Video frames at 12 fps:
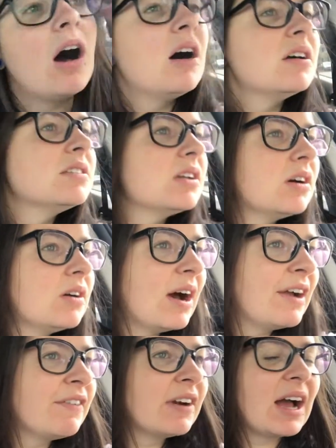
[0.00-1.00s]
Also
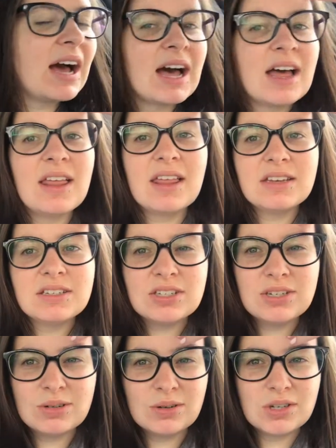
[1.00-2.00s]
I forgot
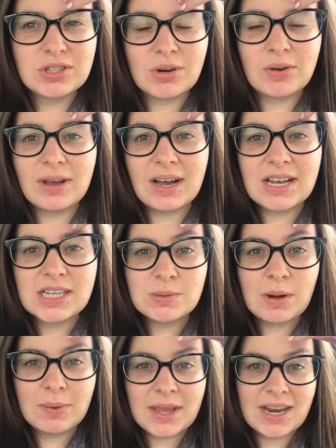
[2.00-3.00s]
to show you guys
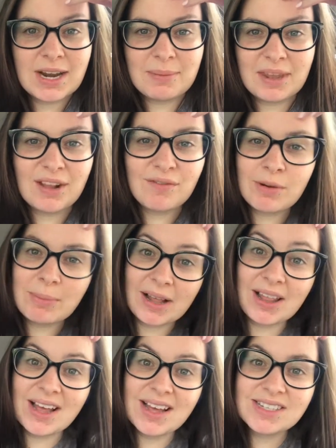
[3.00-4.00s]
what we ended up getting for
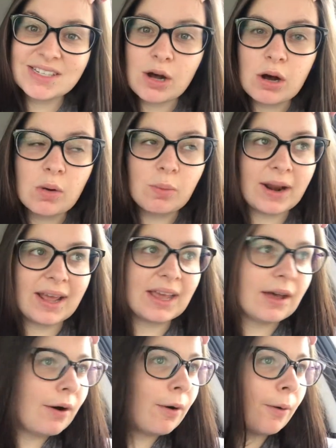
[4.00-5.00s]
Bella so when I
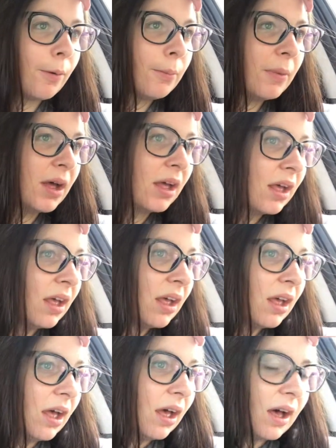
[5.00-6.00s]
get home
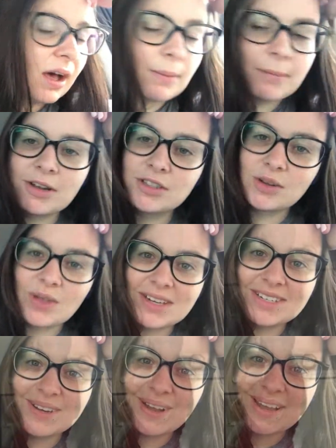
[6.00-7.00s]
um, I'll show that to you